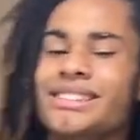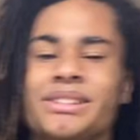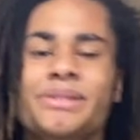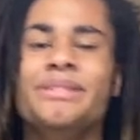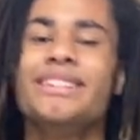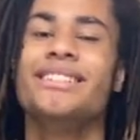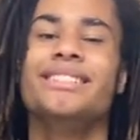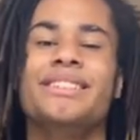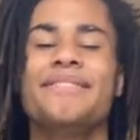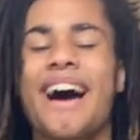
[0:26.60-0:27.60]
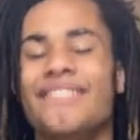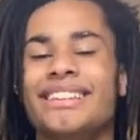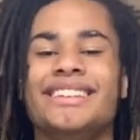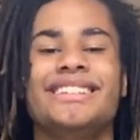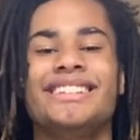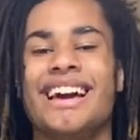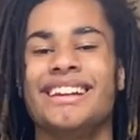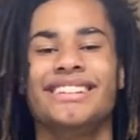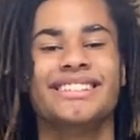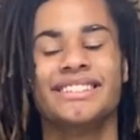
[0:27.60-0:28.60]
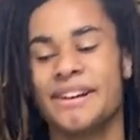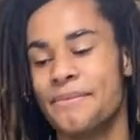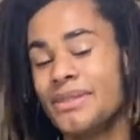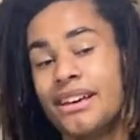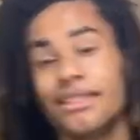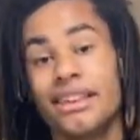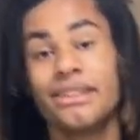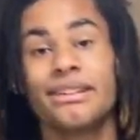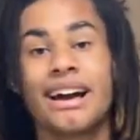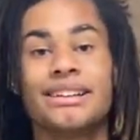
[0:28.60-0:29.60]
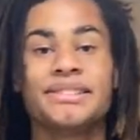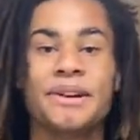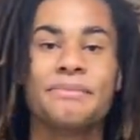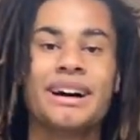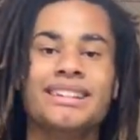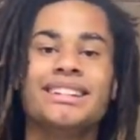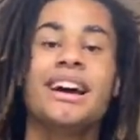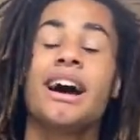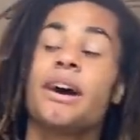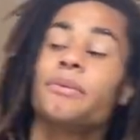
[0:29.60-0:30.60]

two years of having this channel. So thank you guys so much. I